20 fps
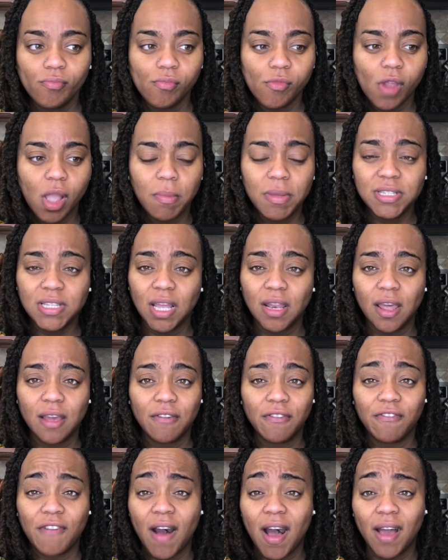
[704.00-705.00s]
I'm going to say like
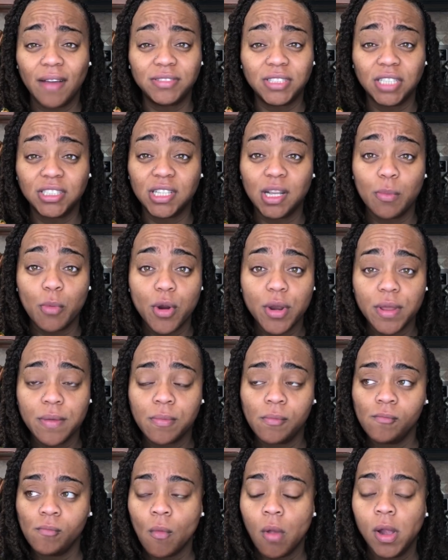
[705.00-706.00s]
5, 6 in the morning.
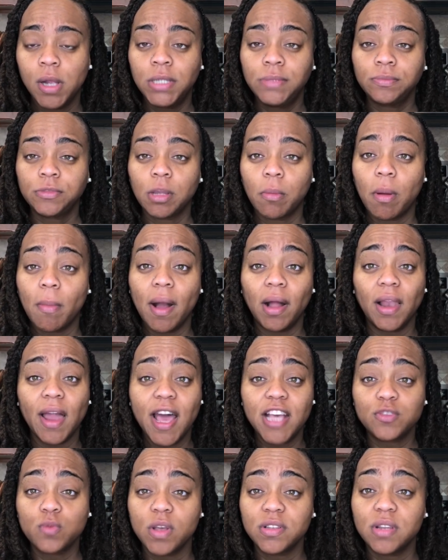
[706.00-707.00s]
But my
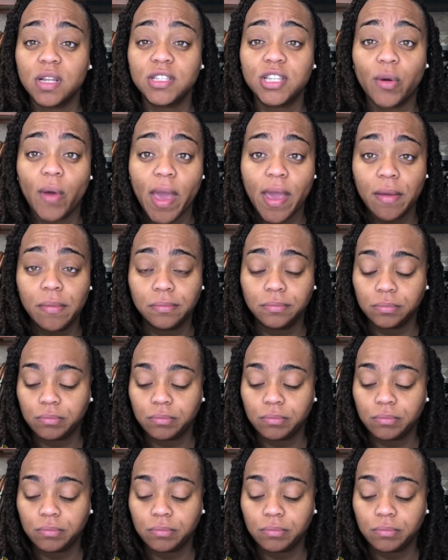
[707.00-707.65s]
class wasn't until 8.